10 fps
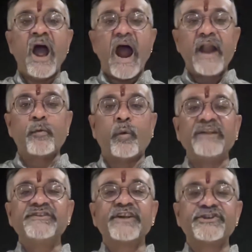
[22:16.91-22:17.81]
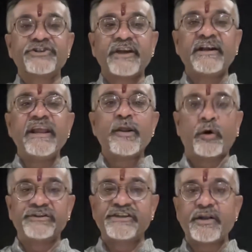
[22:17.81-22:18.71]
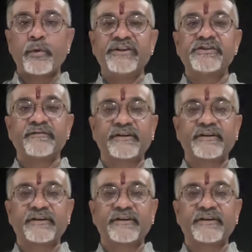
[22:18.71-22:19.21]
And one such deadly consequence of